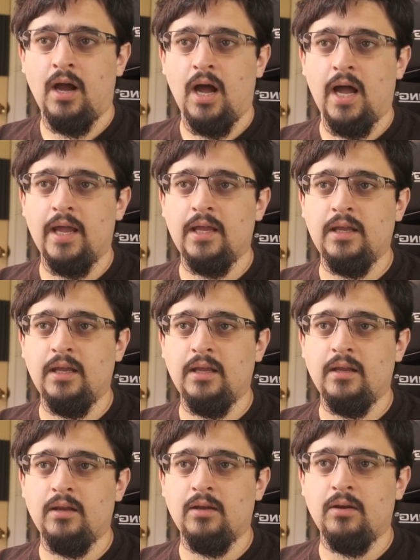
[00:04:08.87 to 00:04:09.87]
I
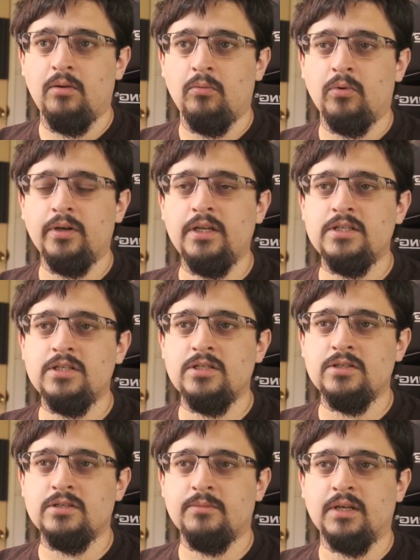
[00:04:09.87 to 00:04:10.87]
wanted to
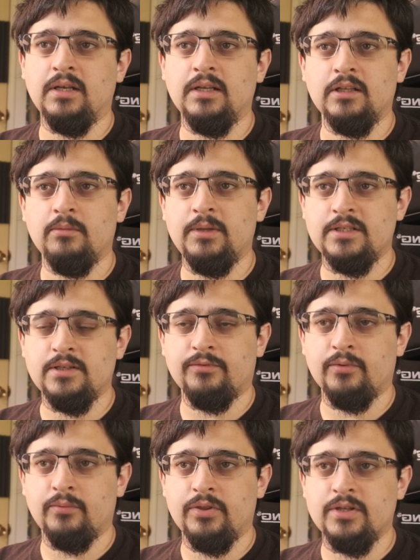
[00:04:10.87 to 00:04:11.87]
do something a little bit
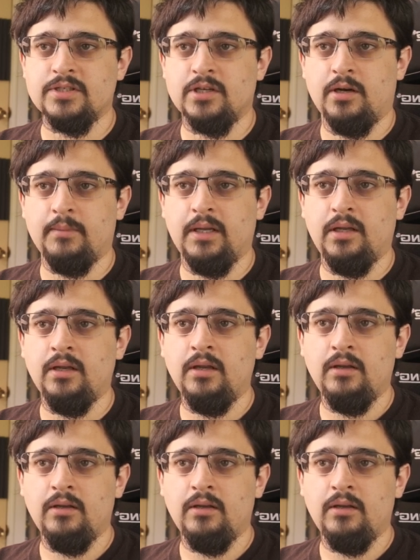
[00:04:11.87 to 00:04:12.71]
different with this army.